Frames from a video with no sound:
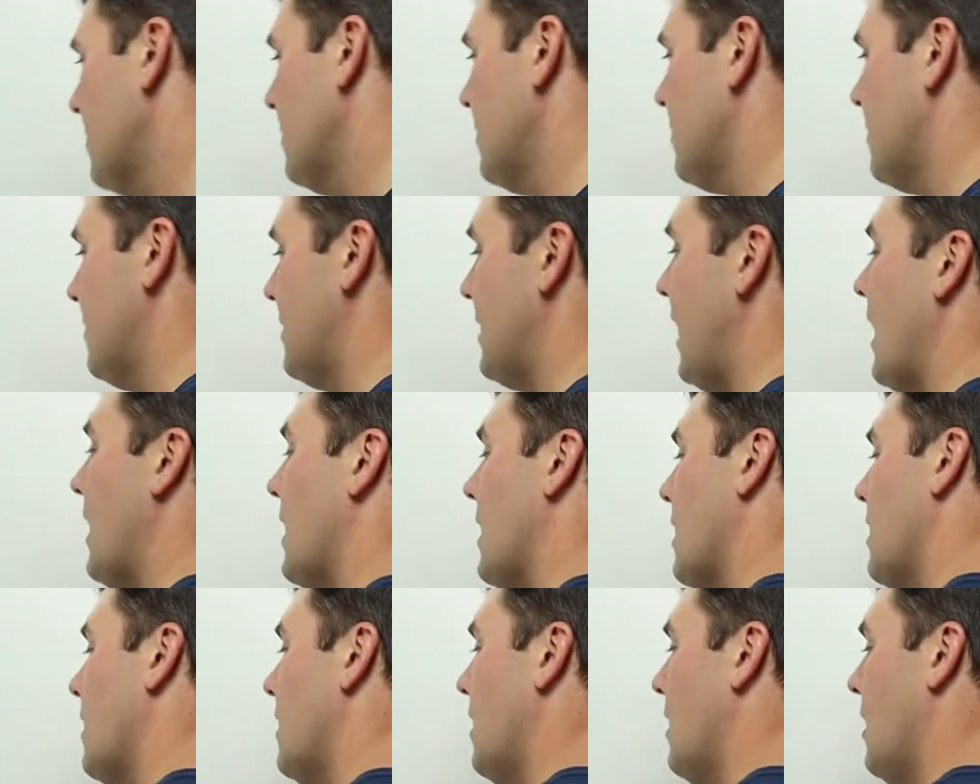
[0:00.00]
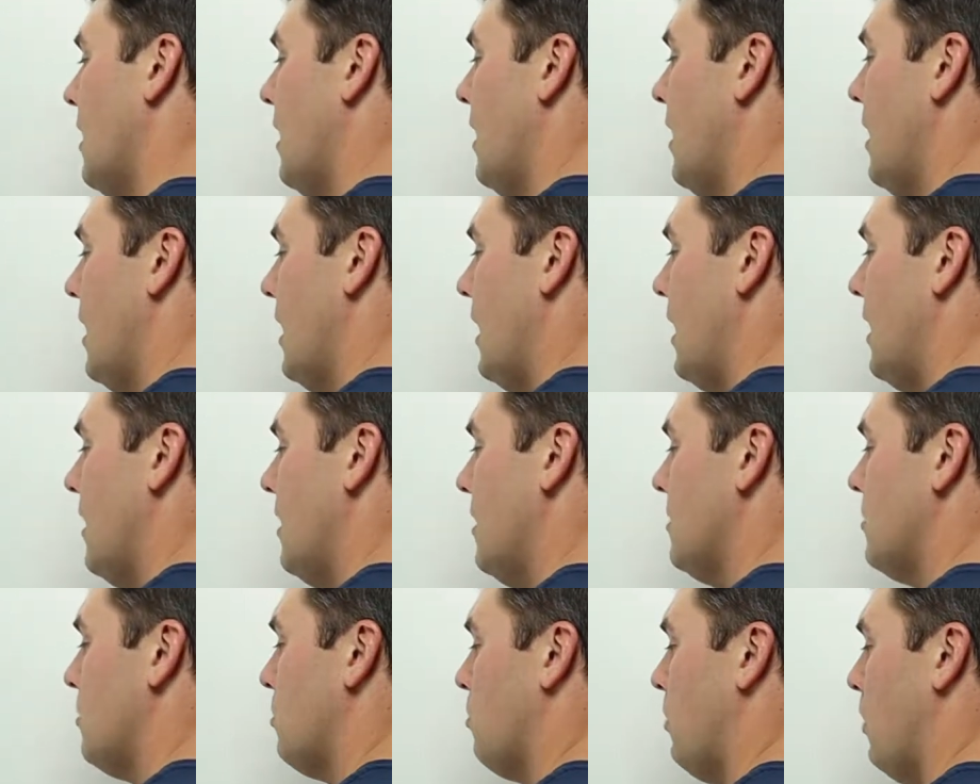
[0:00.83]
The second
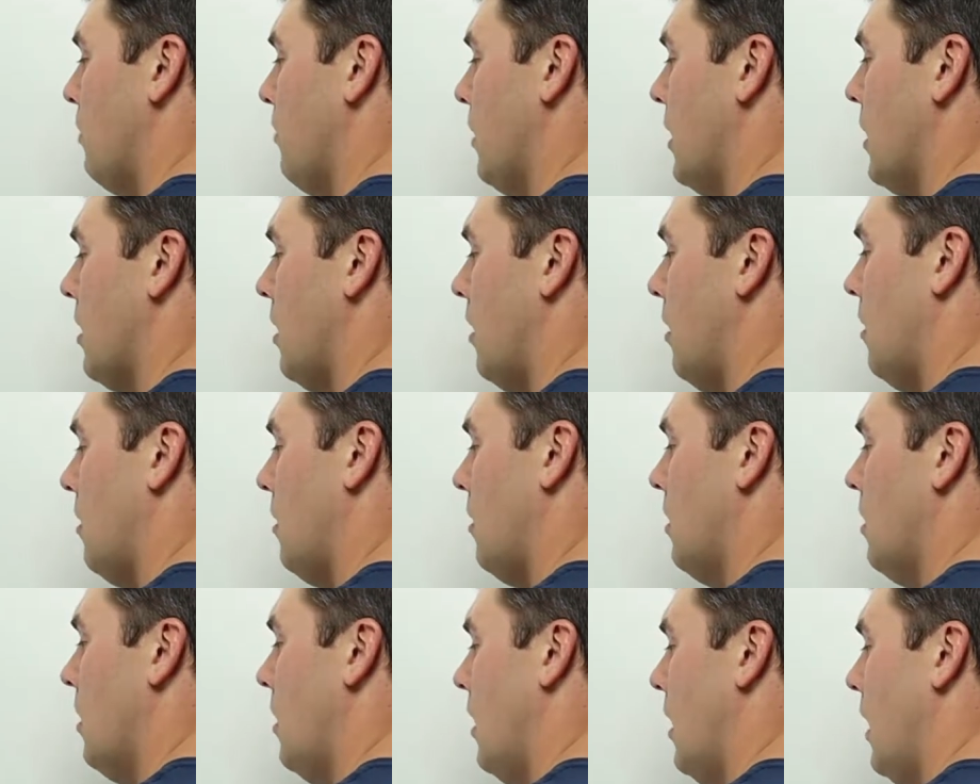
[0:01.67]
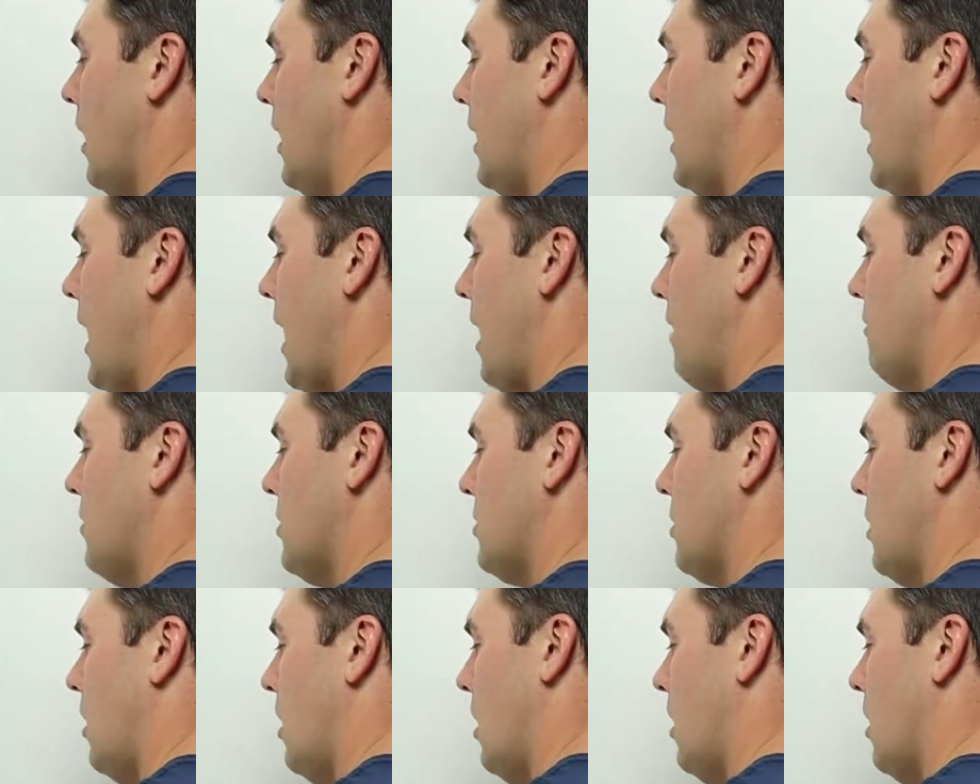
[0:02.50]
is what we call an
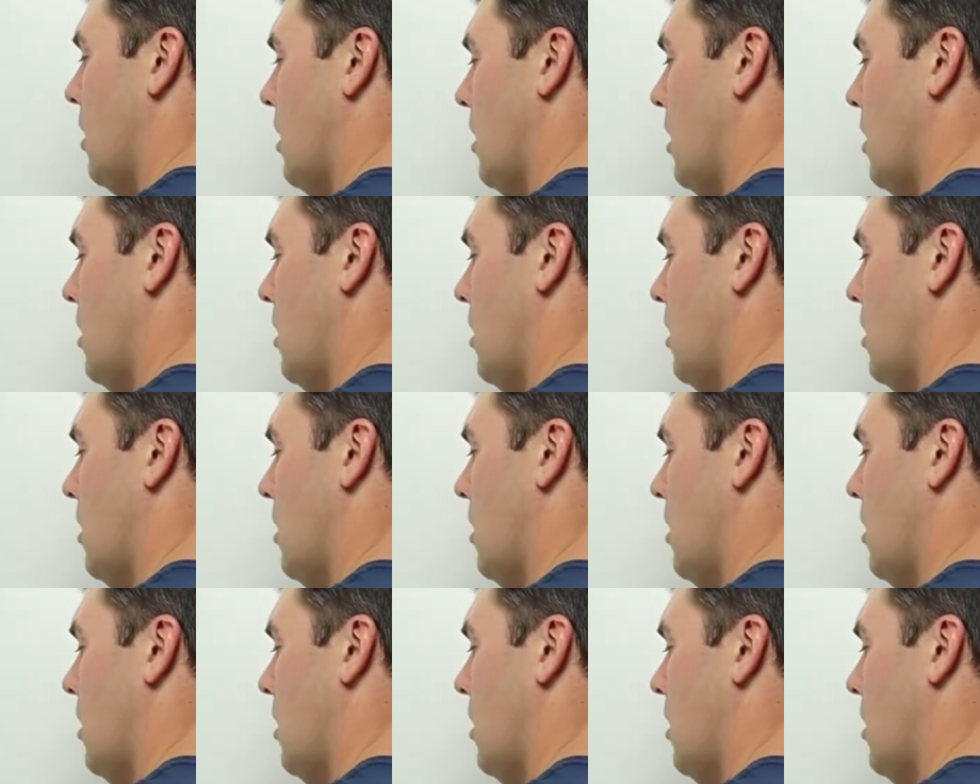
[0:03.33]
avatar.